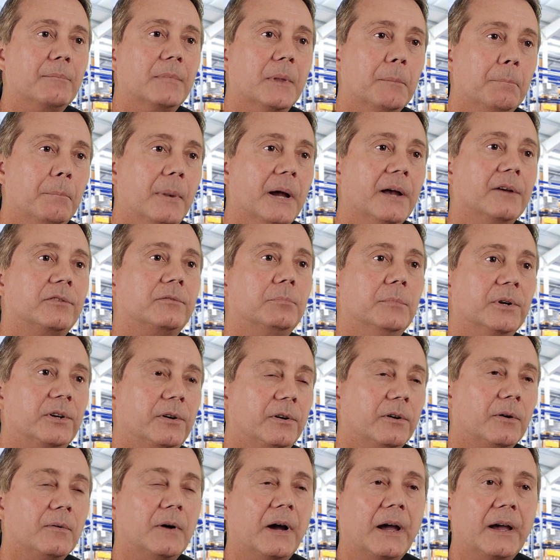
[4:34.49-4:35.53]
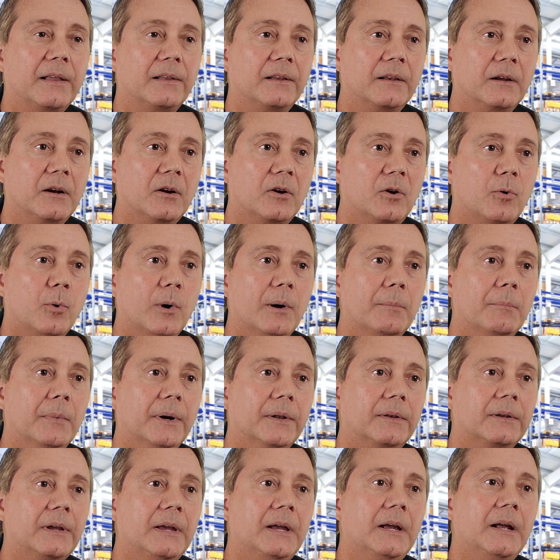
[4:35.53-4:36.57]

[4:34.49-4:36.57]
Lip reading: the best material handling equipment,